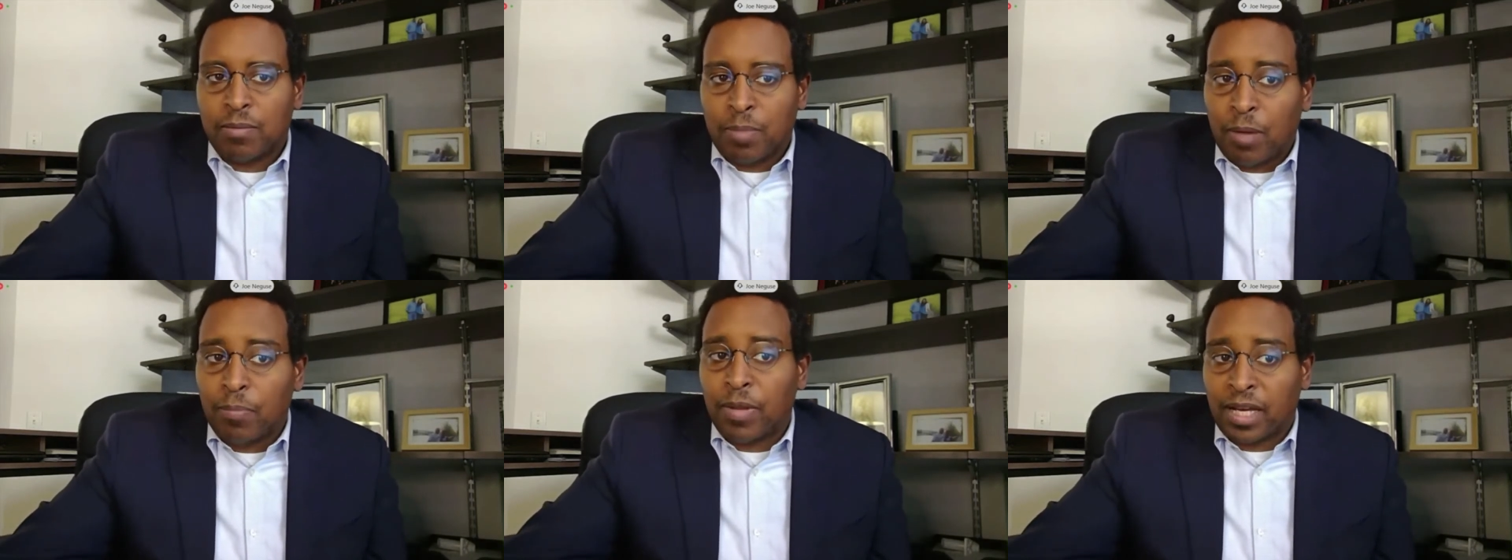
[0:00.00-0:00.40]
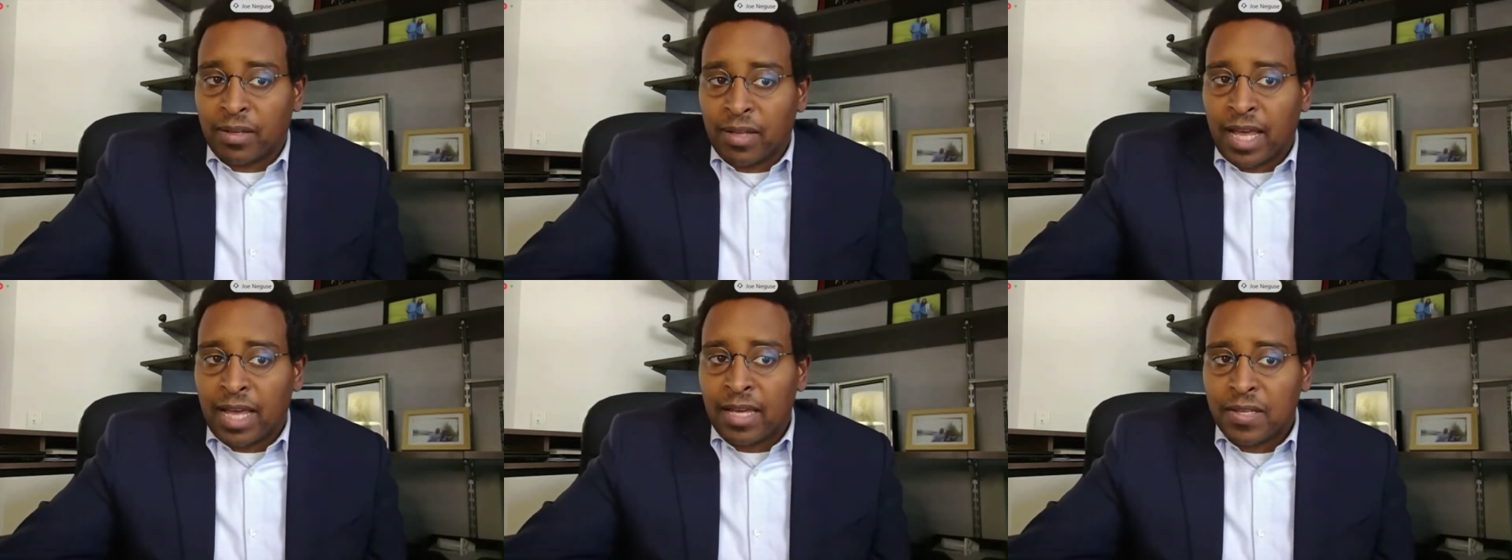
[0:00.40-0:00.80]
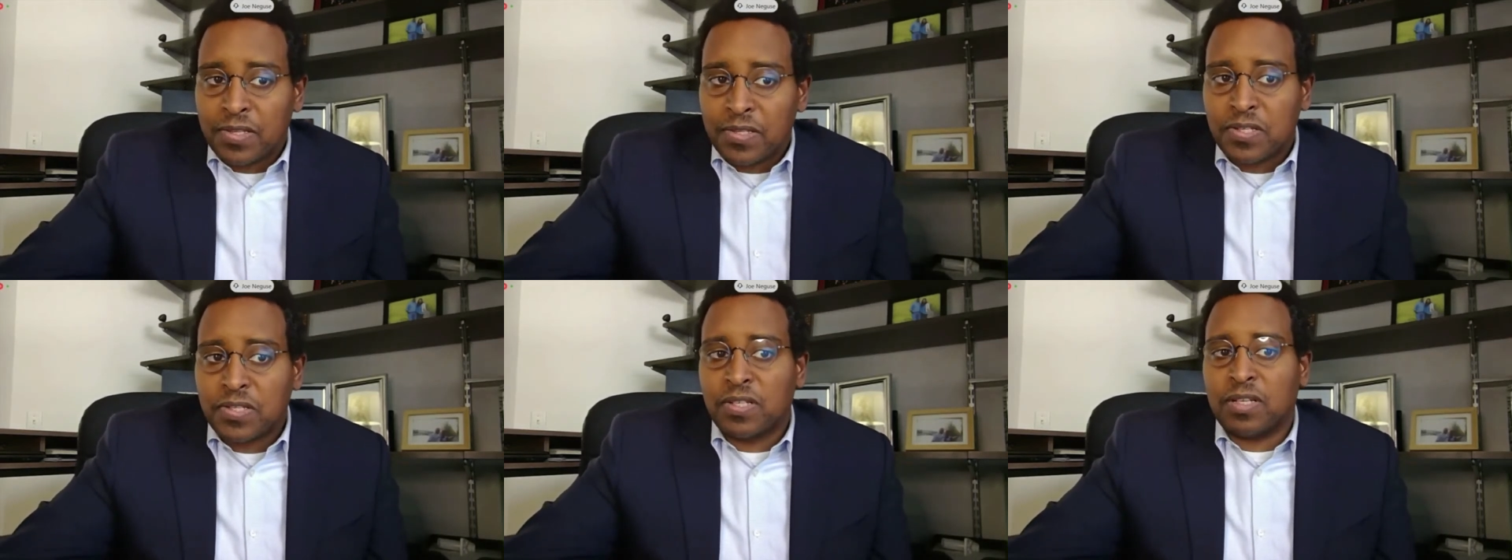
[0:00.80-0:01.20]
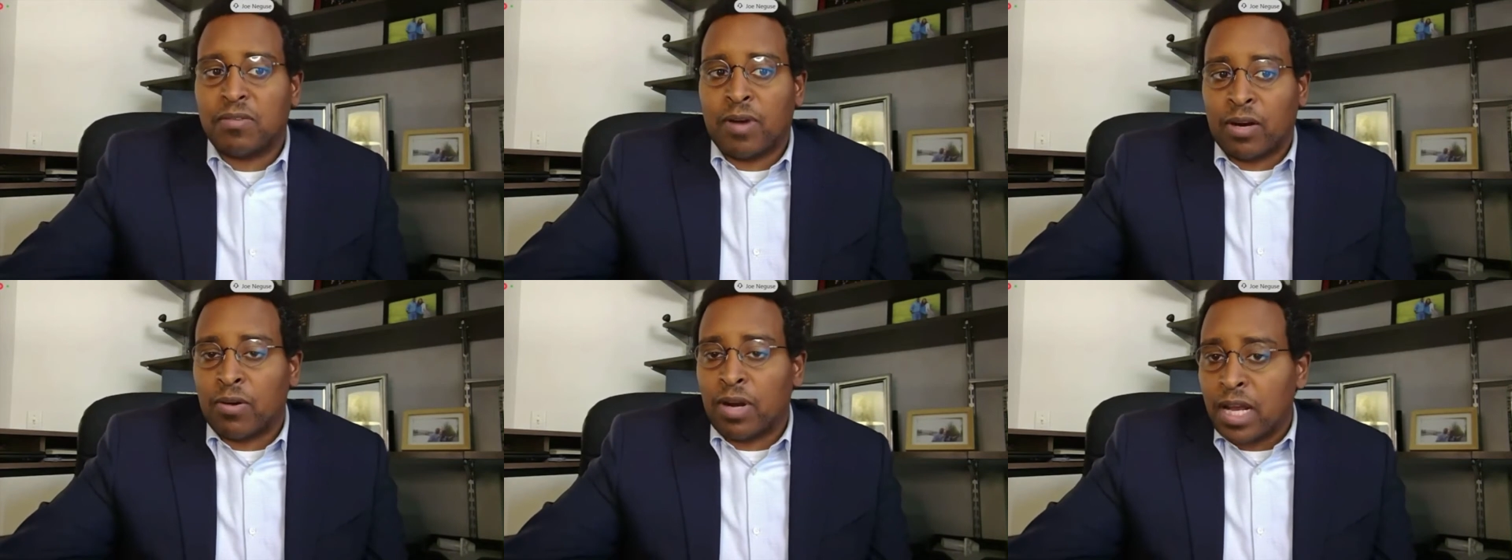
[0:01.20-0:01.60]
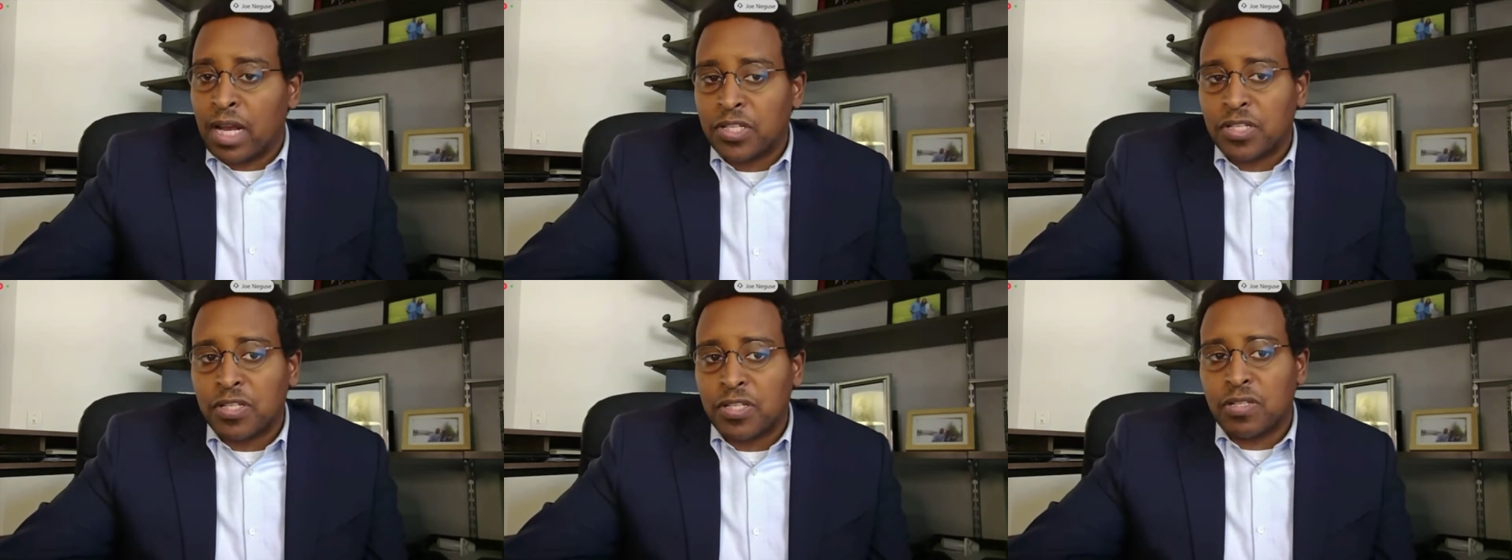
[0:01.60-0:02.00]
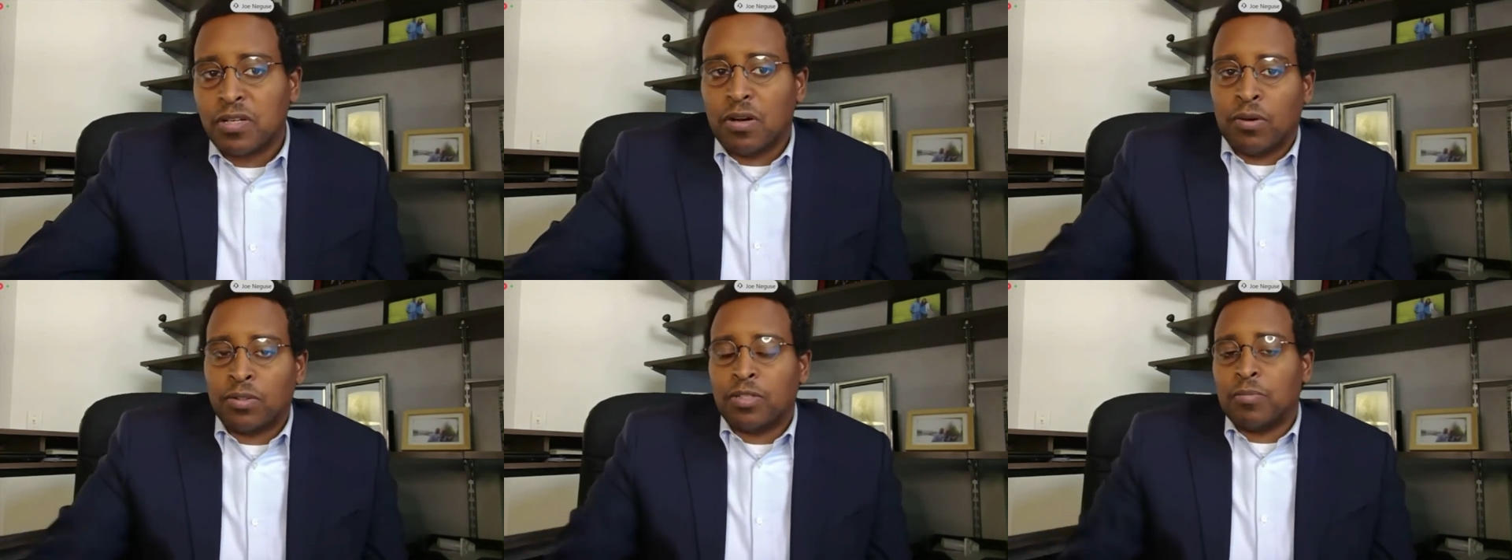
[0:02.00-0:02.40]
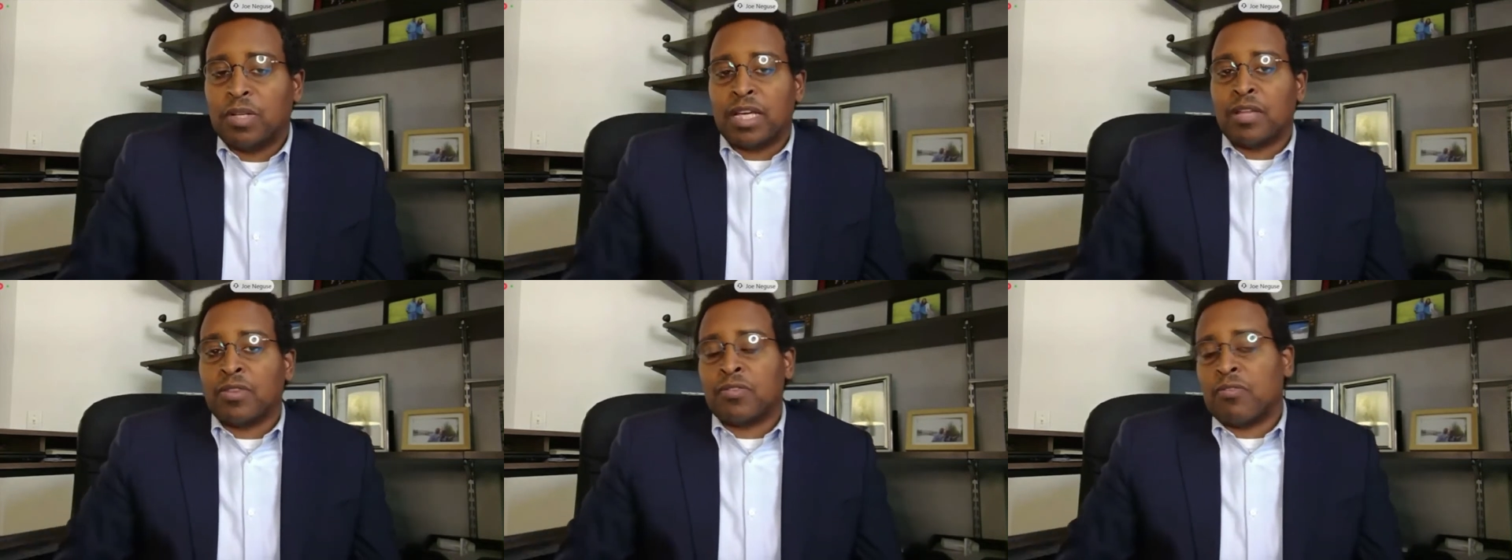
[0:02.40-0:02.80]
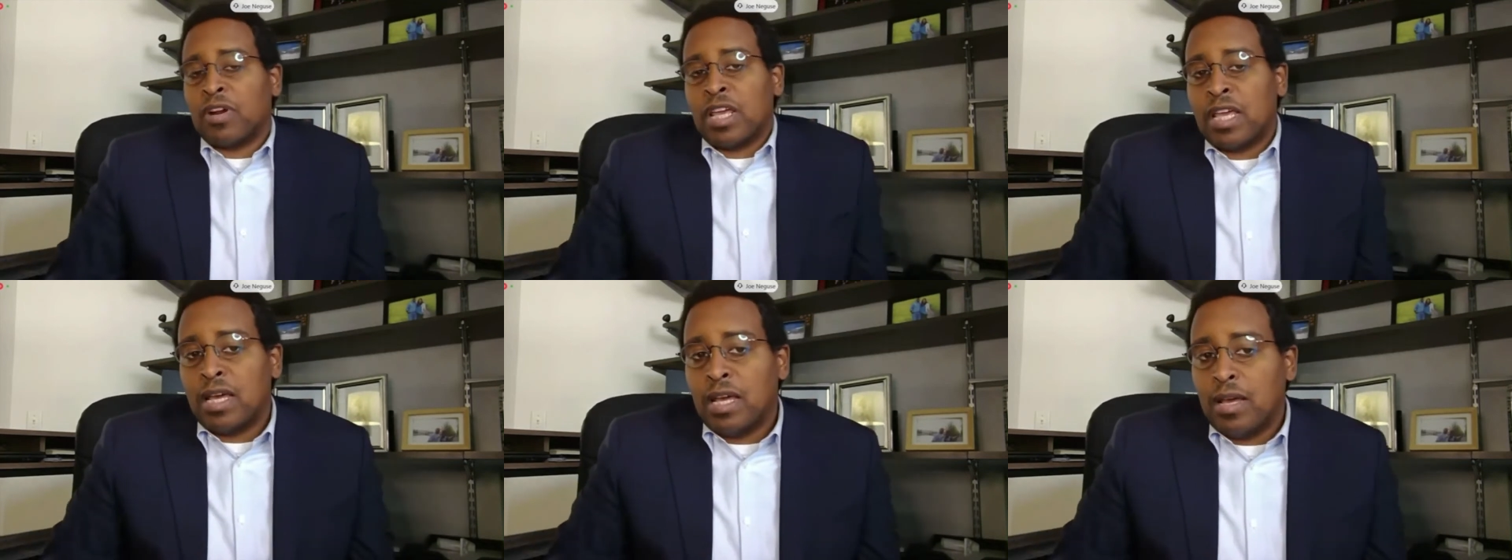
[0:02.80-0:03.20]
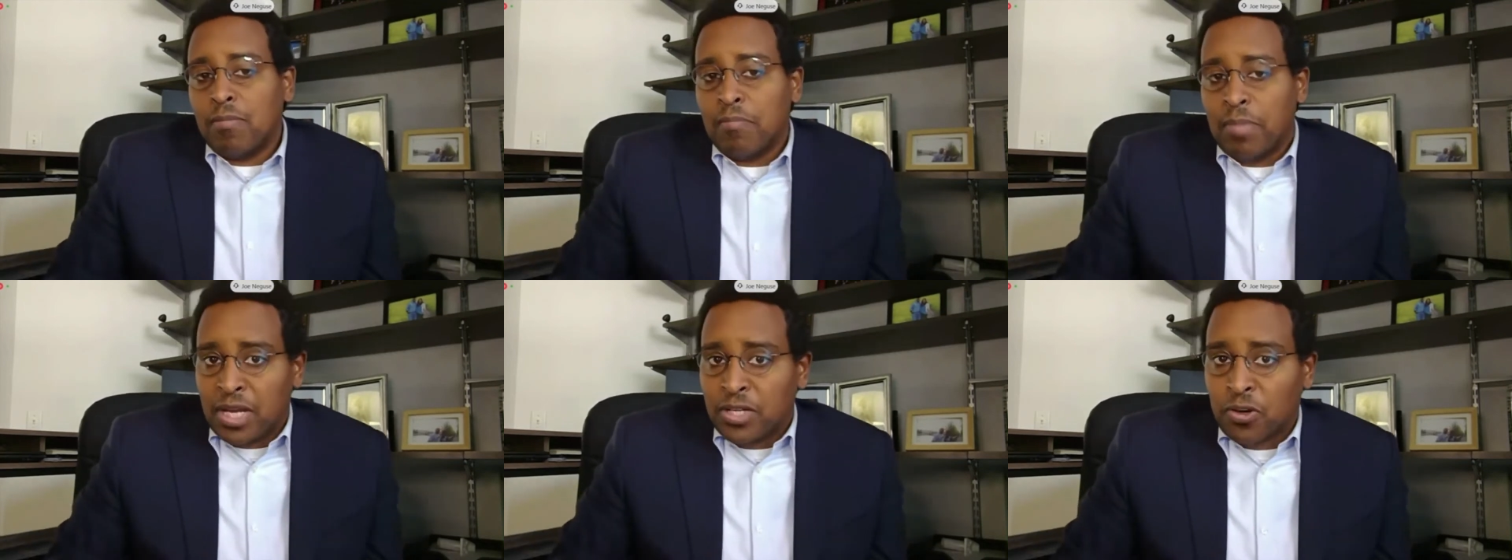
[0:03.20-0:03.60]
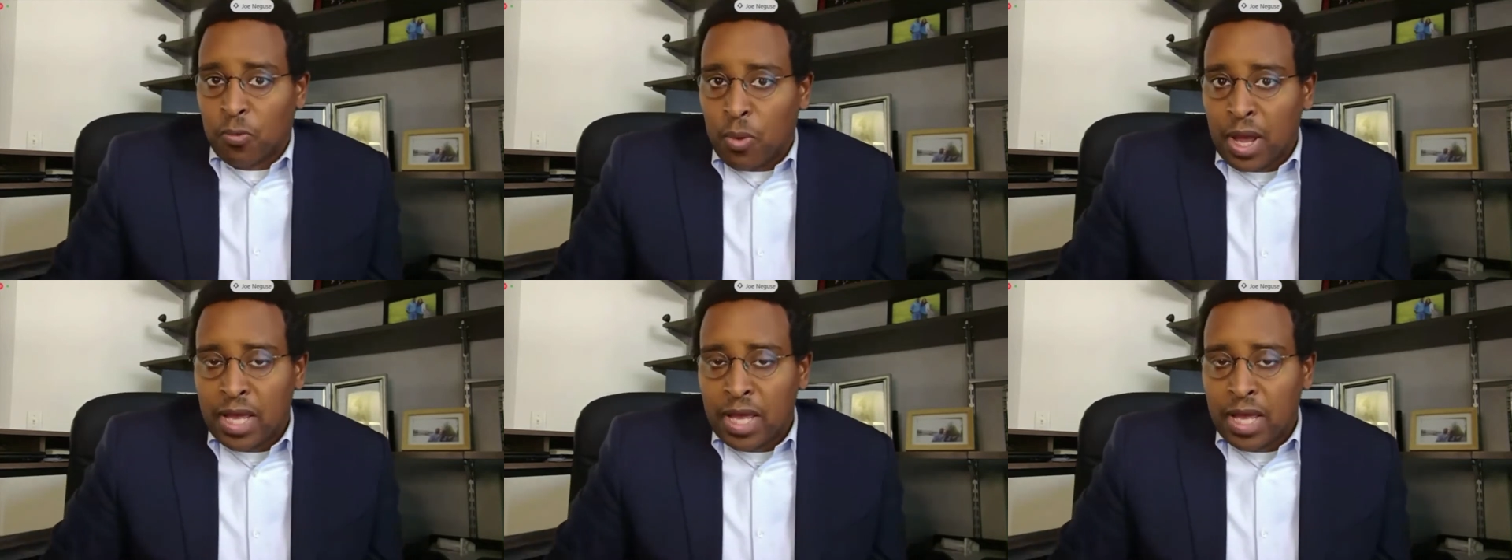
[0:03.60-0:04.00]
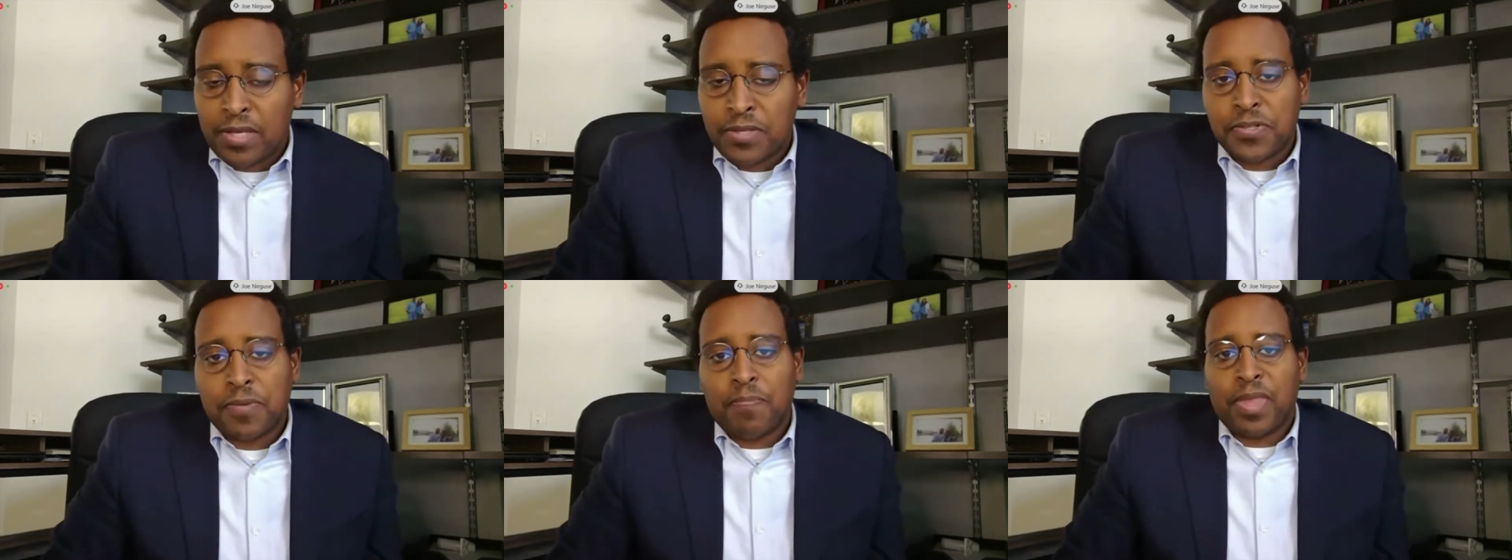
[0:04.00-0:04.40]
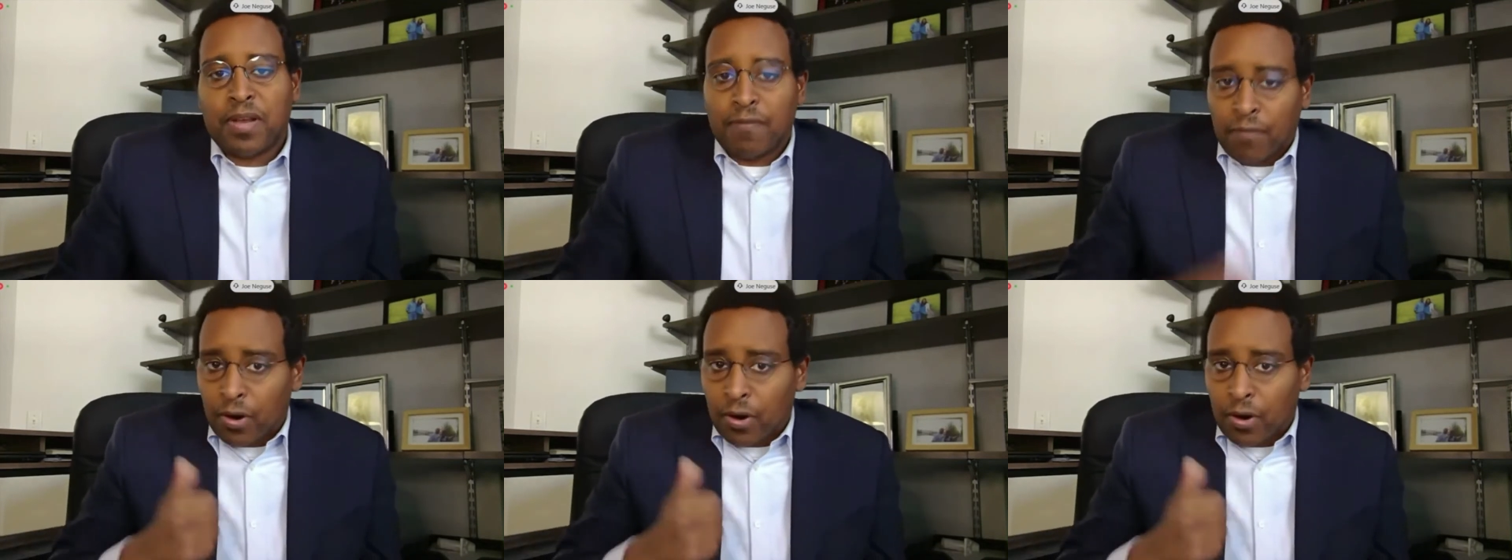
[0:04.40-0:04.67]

uh, public lands, uh, recreation, ultimately in three major ways.